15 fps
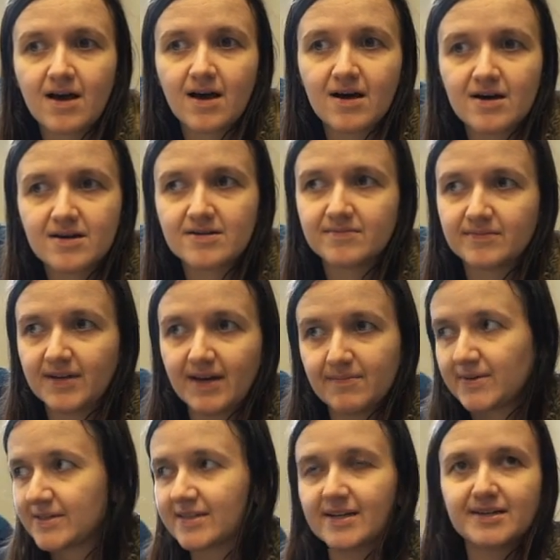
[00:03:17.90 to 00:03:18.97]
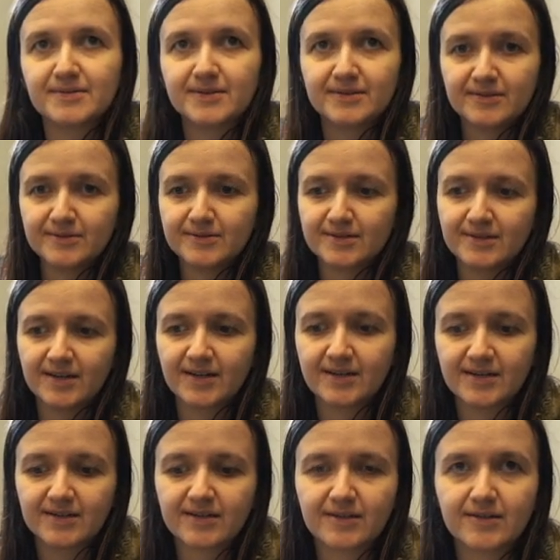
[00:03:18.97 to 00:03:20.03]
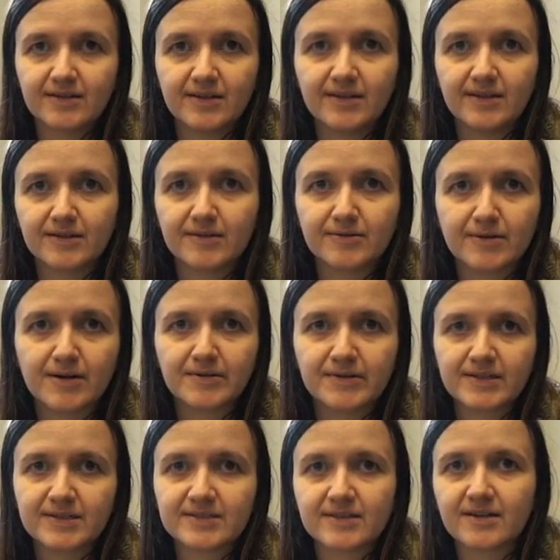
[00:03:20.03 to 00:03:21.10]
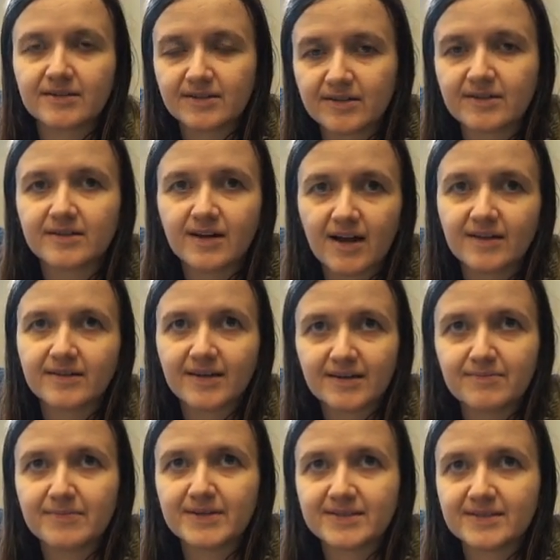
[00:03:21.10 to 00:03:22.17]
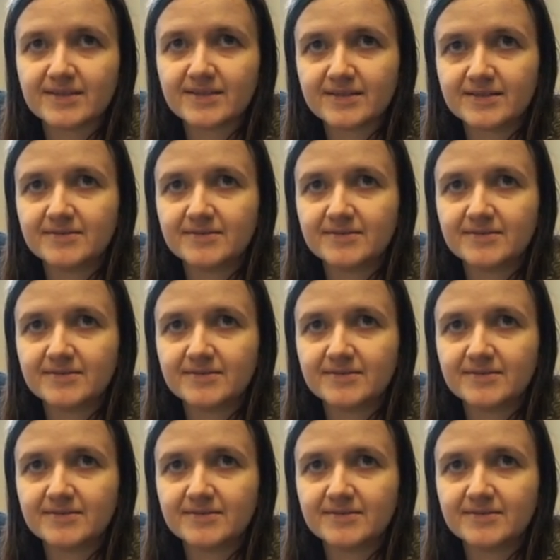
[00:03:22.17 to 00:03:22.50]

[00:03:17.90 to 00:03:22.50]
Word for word: Um, yeah, basically anyone who's looking to either grow or start their online business